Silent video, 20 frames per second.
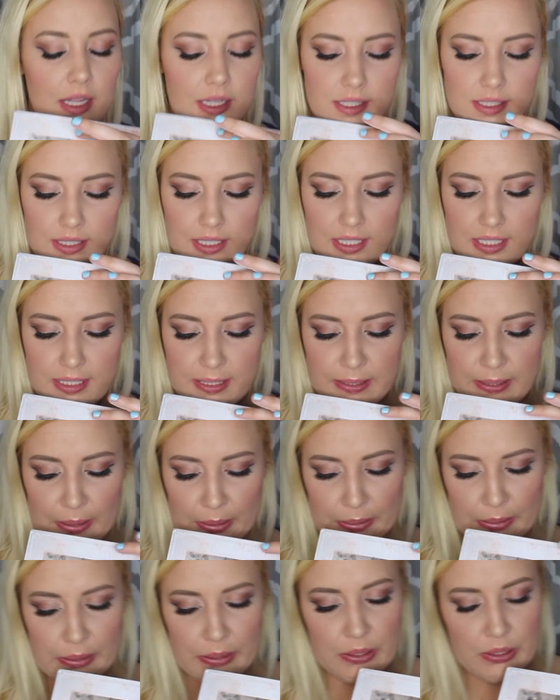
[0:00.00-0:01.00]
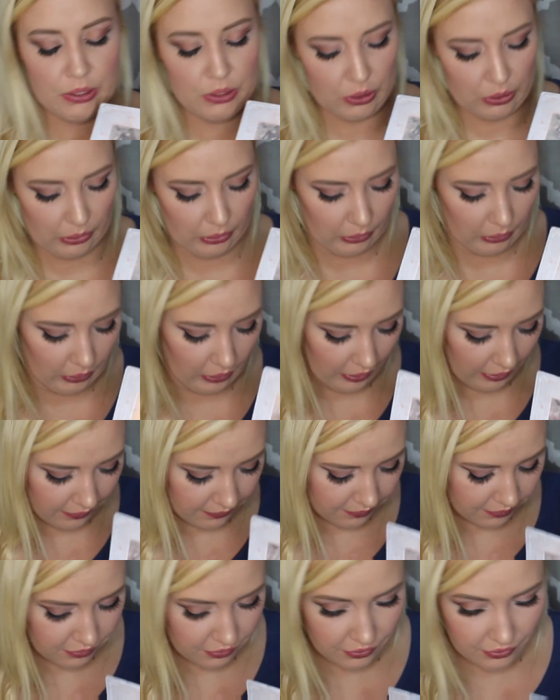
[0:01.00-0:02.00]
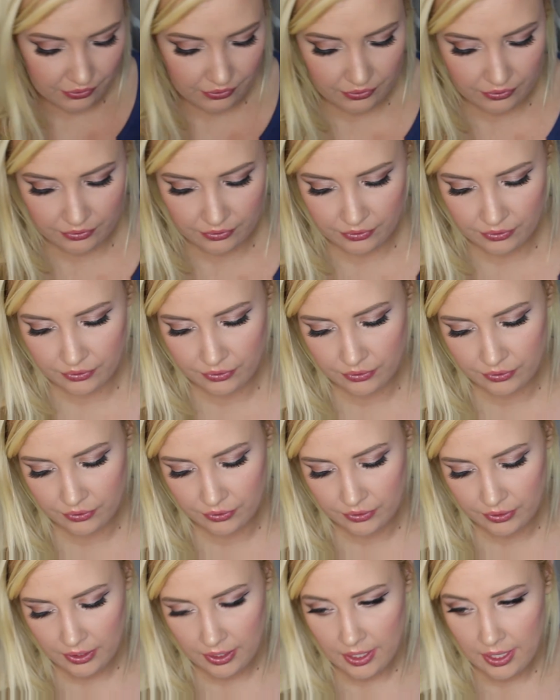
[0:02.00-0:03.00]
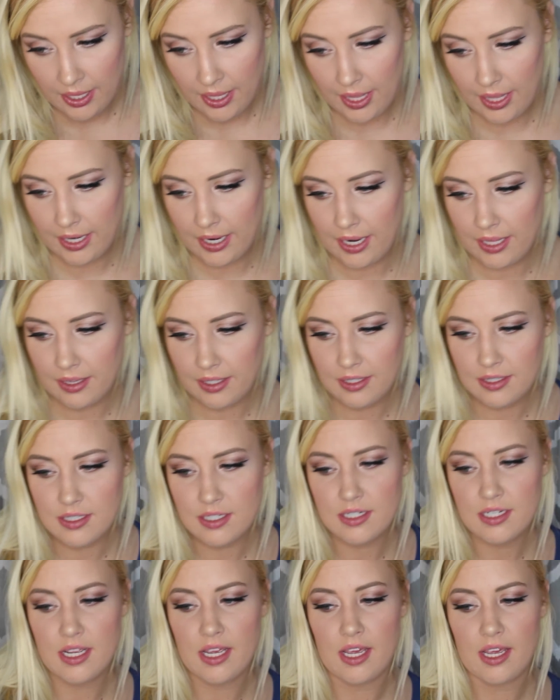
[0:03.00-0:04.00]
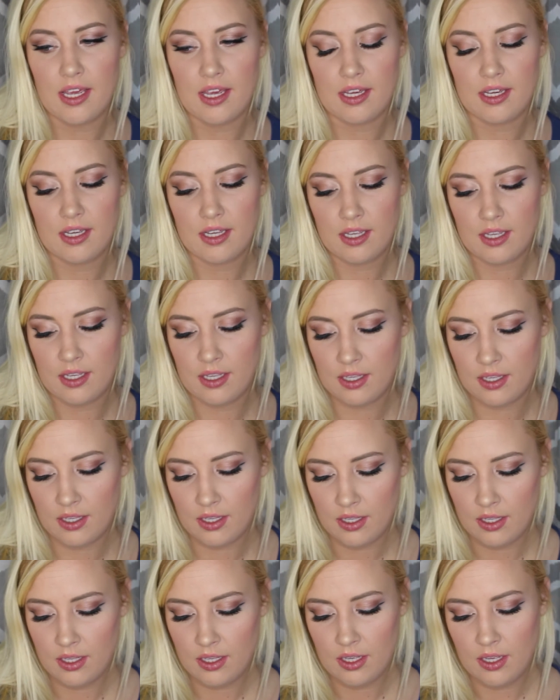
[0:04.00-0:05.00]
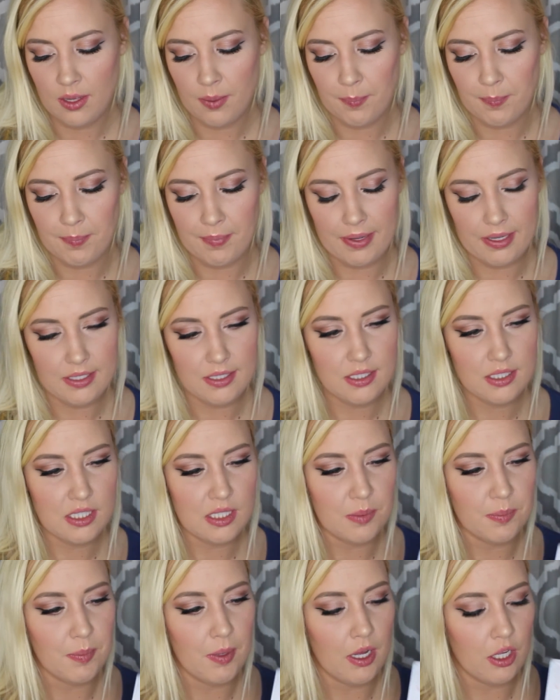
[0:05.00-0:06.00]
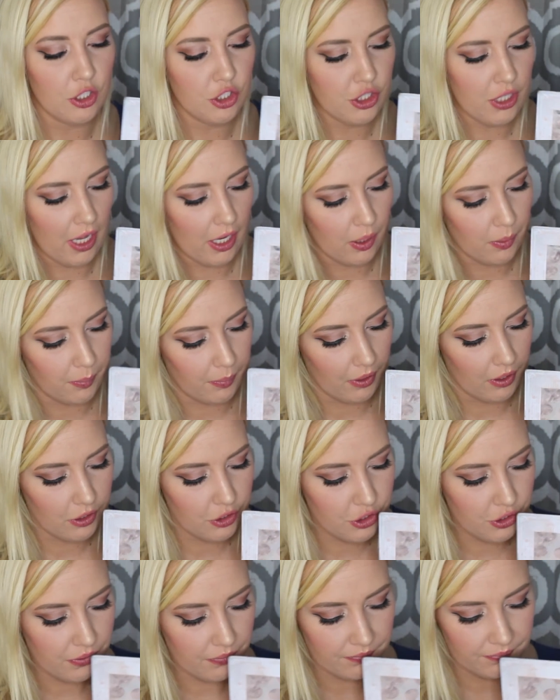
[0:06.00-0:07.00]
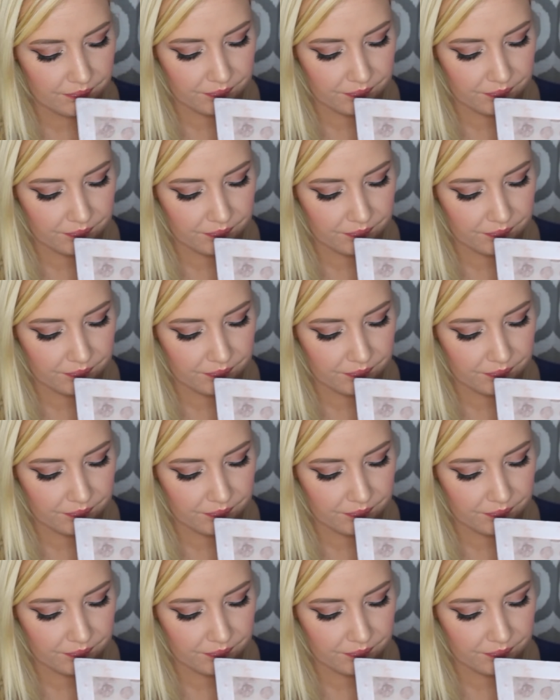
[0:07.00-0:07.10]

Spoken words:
It's the second to the left. And I like to take my small shadow brush